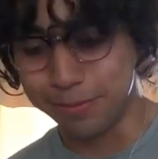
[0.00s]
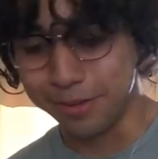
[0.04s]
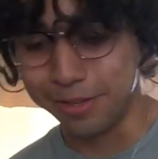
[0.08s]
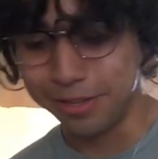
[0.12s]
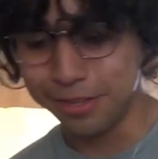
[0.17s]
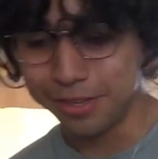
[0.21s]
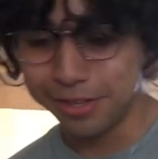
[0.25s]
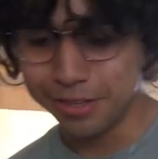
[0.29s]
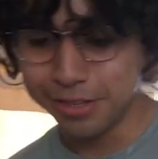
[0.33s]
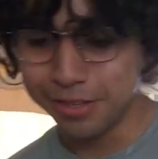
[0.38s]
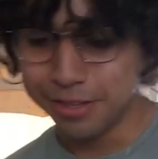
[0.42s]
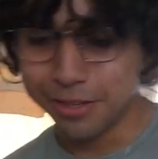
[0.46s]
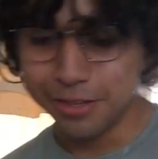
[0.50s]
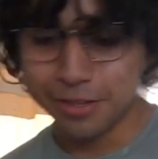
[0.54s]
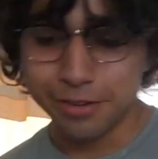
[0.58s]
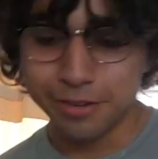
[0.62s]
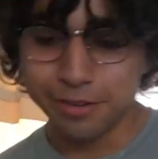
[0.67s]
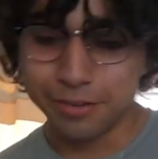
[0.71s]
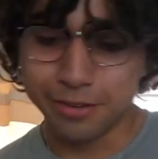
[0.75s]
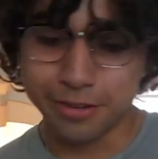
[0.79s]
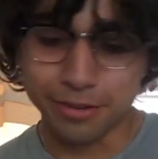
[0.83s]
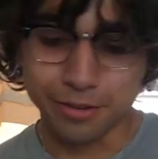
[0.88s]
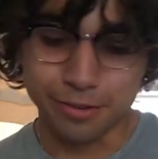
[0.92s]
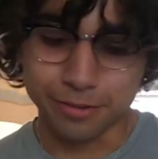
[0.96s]
but
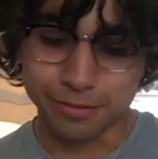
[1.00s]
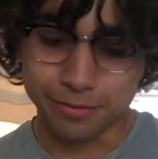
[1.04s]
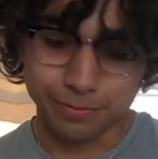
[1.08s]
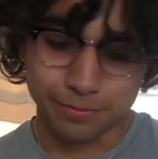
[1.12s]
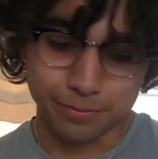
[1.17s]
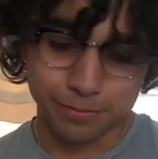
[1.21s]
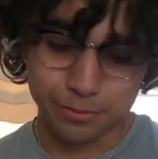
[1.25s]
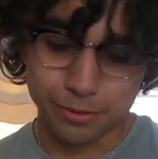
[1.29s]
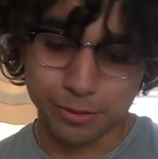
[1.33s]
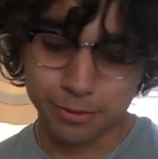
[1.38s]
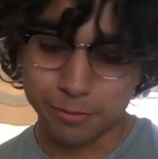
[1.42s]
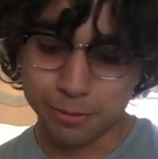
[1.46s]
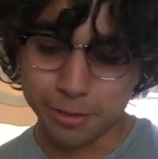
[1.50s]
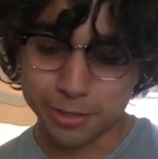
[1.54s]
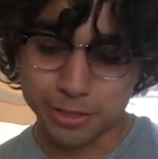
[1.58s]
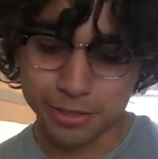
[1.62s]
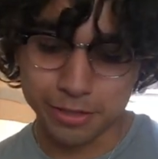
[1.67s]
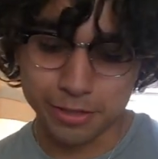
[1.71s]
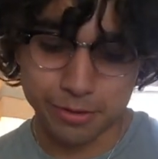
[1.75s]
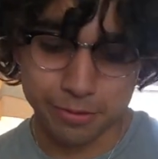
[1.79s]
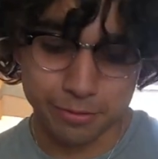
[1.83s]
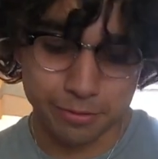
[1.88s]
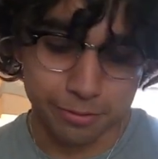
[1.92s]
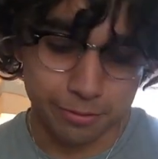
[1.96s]
you know, to each
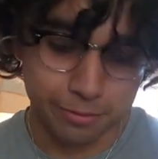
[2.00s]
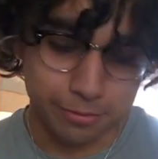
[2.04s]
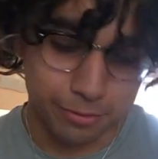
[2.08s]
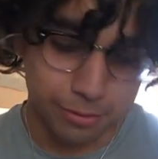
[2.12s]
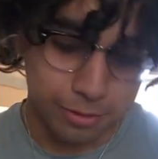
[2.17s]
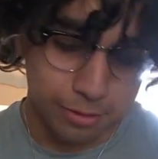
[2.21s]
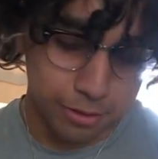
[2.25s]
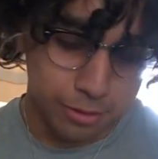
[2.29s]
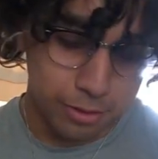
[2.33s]
is their own.